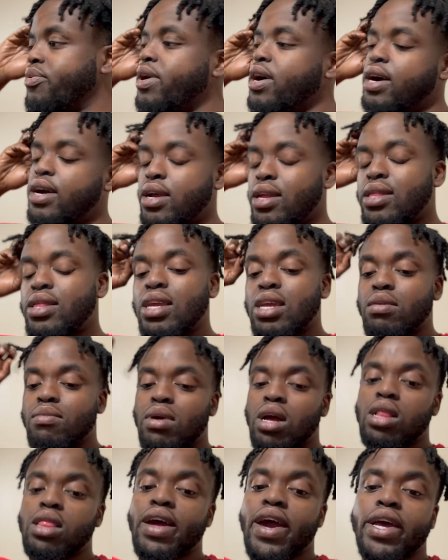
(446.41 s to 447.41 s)
I think my
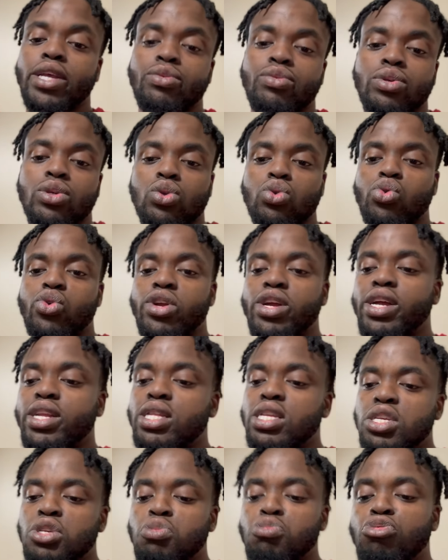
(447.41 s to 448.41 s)
last resort at
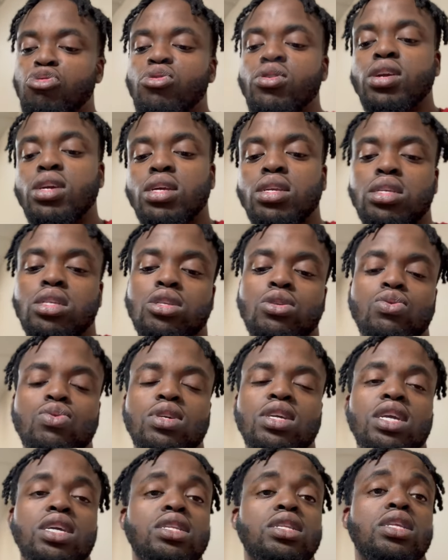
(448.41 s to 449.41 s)
this point is to
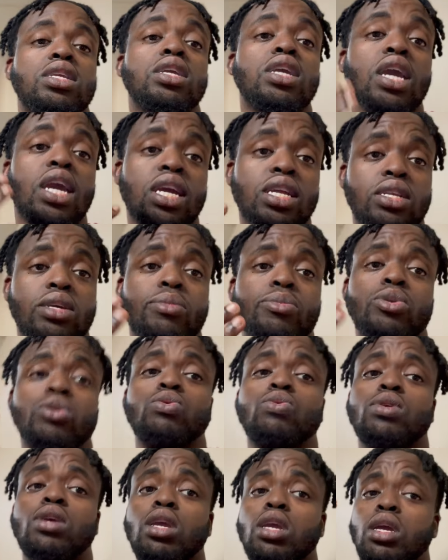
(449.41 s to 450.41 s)
get the
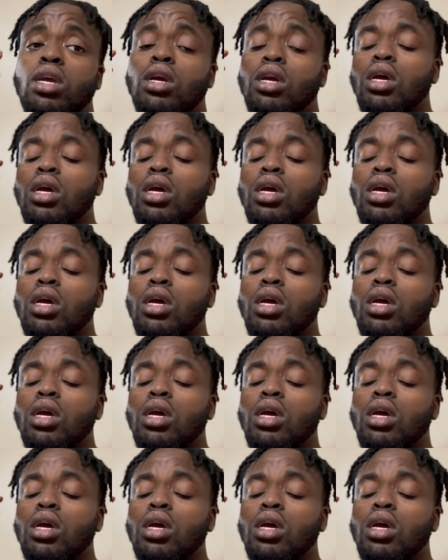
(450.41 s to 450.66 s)
AWE